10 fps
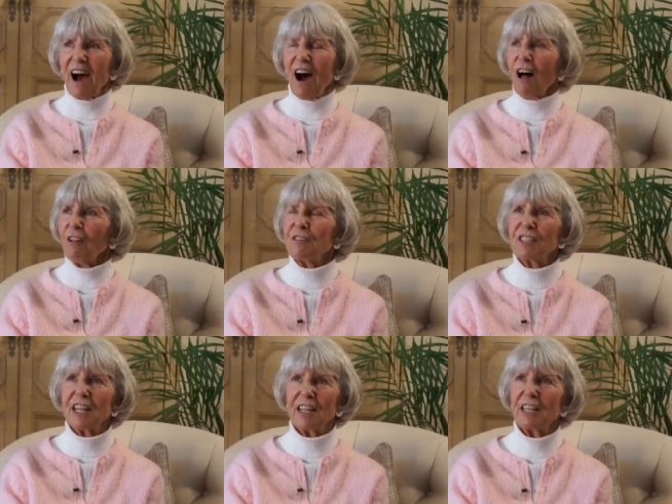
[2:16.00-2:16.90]
All of a
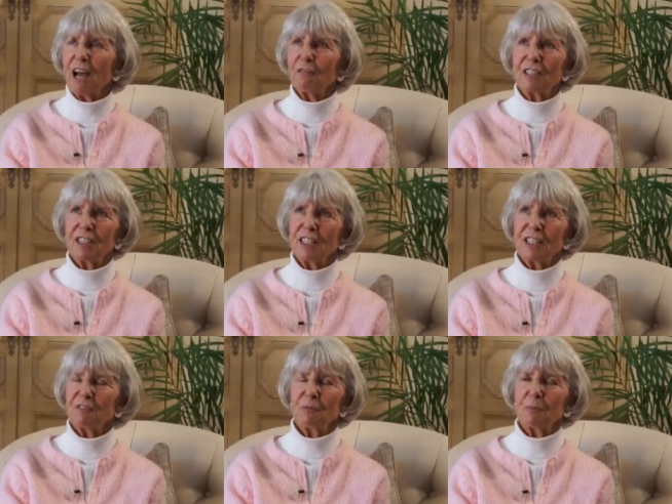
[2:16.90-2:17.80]
sudden I was in a
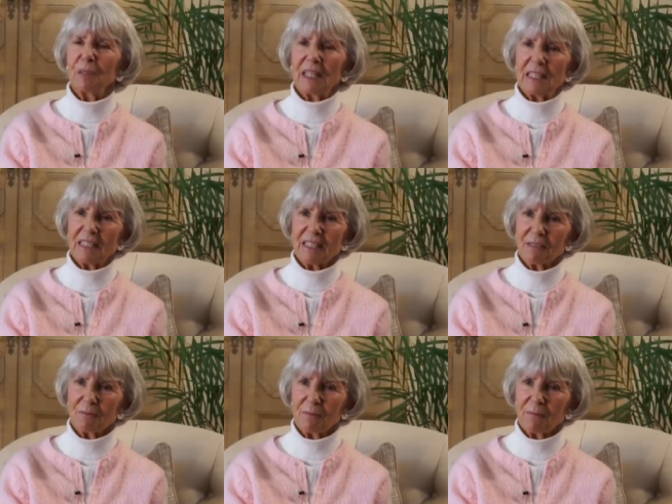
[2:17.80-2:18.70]
different place.
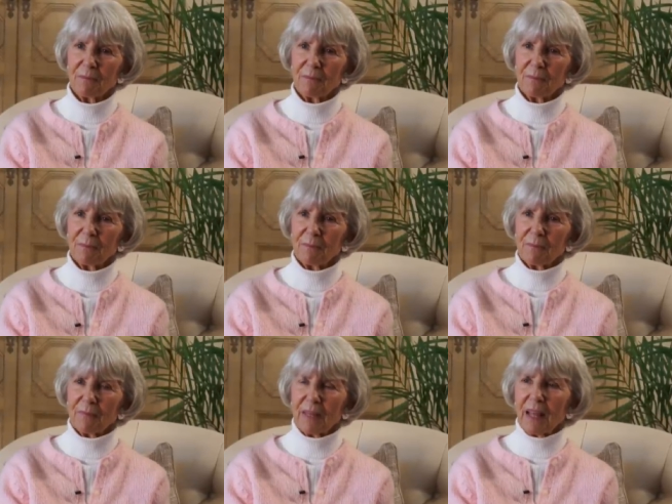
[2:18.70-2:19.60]

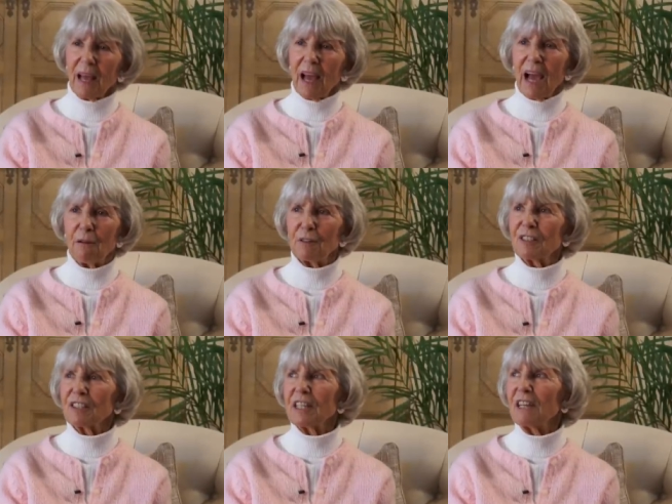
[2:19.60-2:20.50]
I
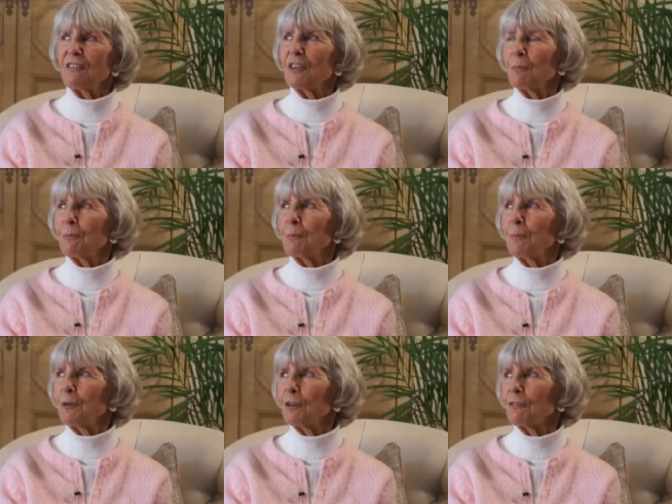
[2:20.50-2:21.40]
was in the
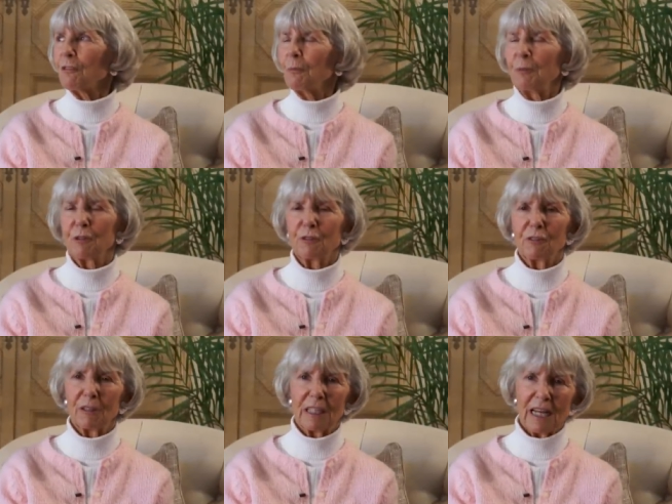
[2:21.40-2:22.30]
beautiful,
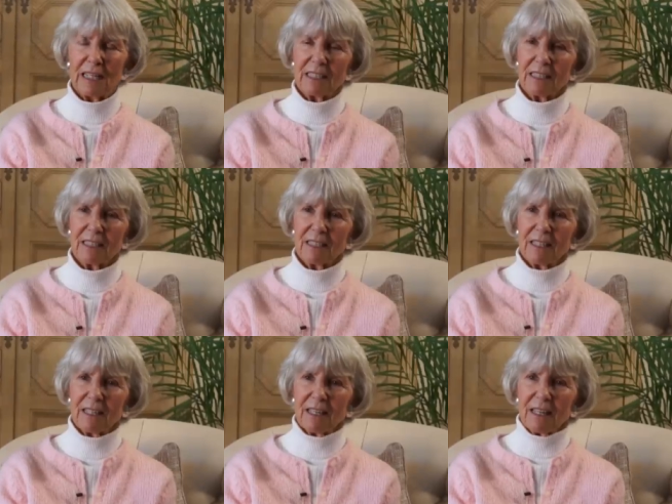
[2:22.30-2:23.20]
beautiful light
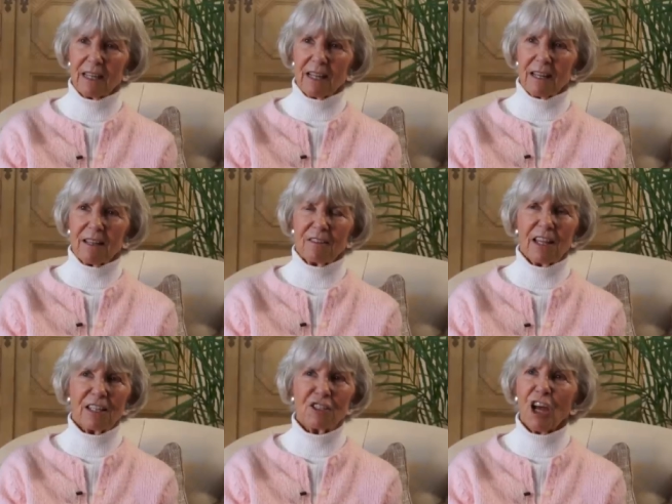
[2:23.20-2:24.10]

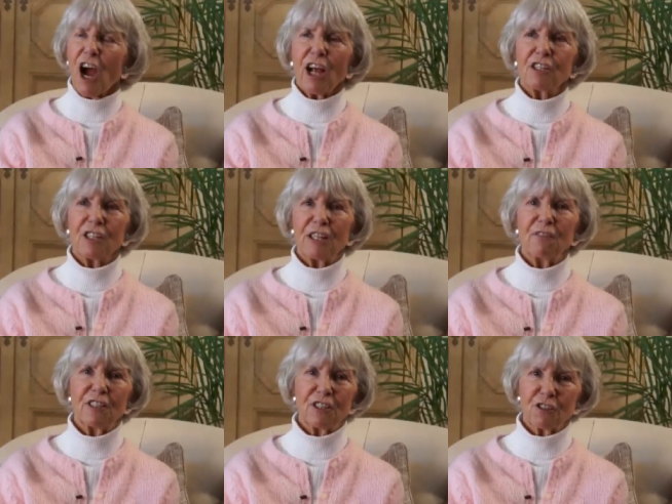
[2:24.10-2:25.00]
that is hard to
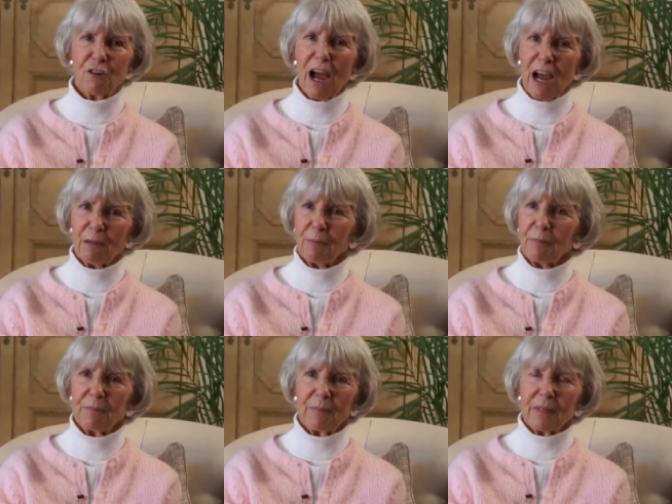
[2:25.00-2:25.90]
even describe
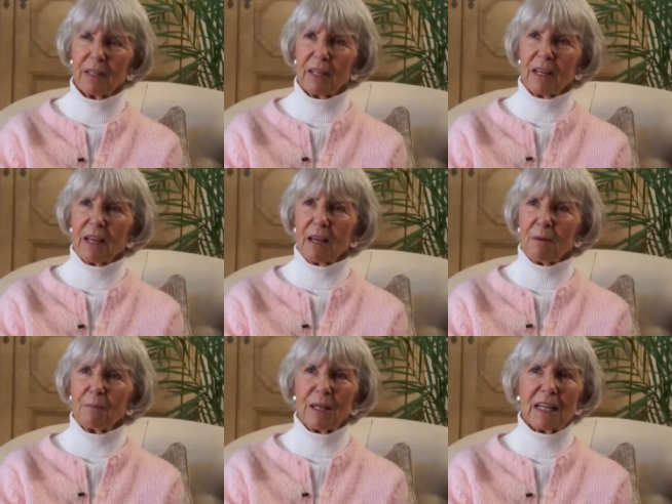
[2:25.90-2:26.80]

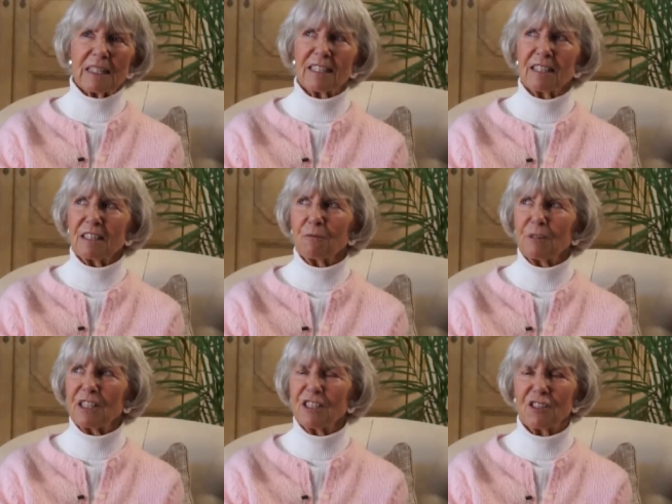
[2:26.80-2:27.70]
because it,
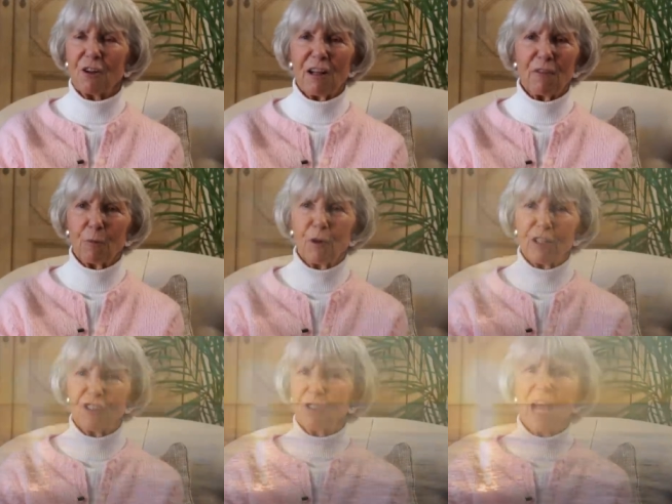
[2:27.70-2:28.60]
we just don't have the words. You